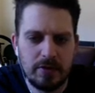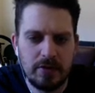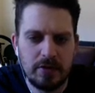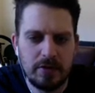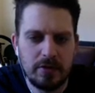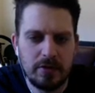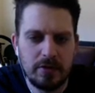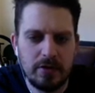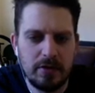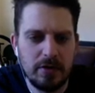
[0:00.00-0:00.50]

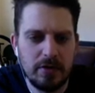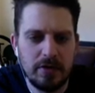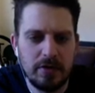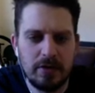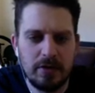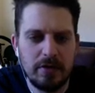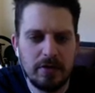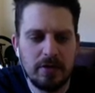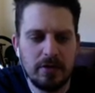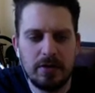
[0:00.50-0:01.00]
Oh,
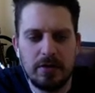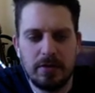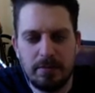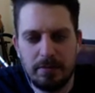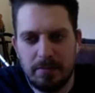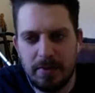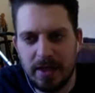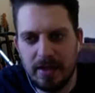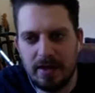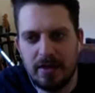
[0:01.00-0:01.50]

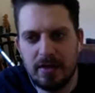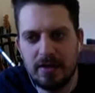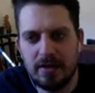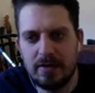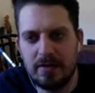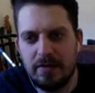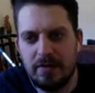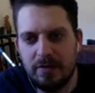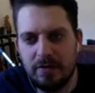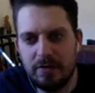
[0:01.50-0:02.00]
Mike.
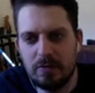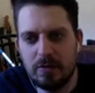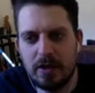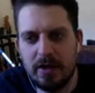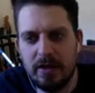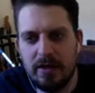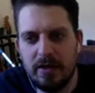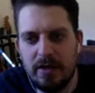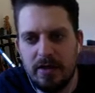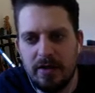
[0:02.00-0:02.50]
This is why I
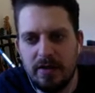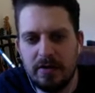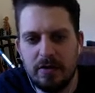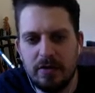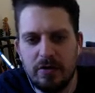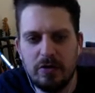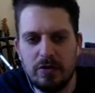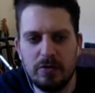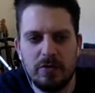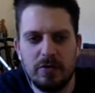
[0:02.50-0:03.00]
need a
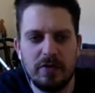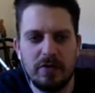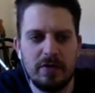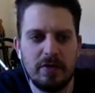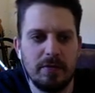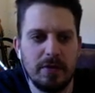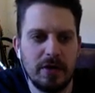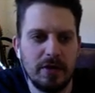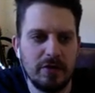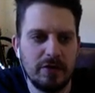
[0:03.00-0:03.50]
new assistant
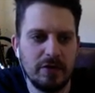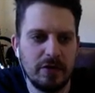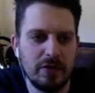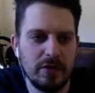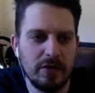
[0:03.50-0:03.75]
manager.